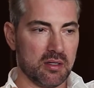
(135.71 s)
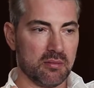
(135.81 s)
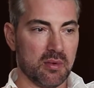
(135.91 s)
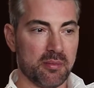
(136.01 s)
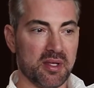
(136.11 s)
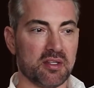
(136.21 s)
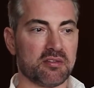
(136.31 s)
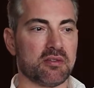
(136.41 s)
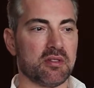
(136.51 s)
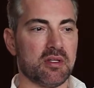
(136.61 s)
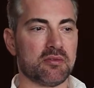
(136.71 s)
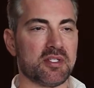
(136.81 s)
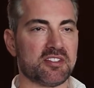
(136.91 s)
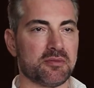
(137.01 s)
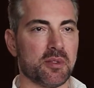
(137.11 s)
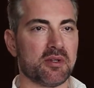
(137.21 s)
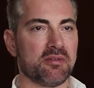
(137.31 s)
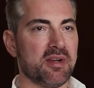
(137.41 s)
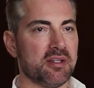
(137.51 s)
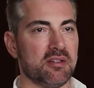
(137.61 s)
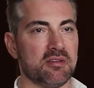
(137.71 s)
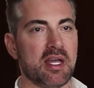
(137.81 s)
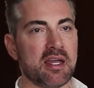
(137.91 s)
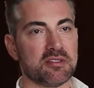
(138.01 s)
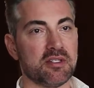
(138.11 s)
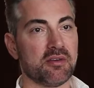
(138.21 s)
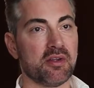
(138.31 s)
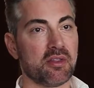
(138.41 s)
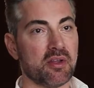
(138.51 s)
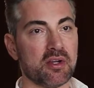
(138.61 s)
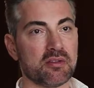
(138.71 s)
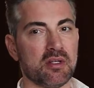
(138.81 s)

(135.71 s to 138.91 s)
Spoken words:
my biggest reservoir of fat is the anterior thigh,